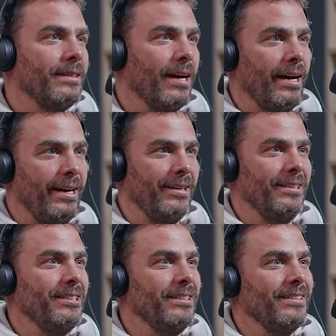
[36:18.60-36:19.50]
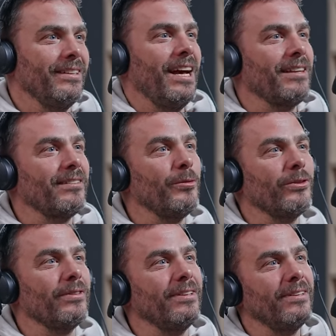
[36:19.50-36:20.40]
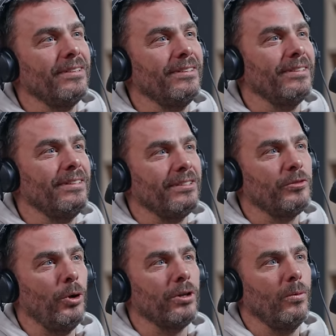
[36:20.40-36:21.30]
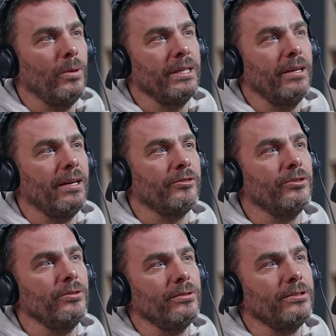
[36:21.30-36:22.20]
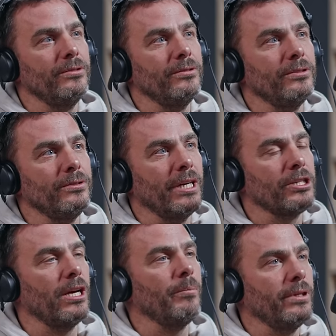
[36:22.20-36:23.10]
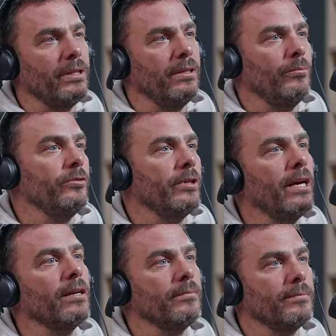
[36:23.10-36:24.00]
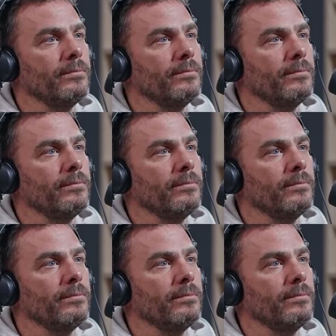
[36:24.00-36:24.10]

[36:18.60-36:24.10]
guy that's the, the the spot where you have to to to catch up and, and move ahead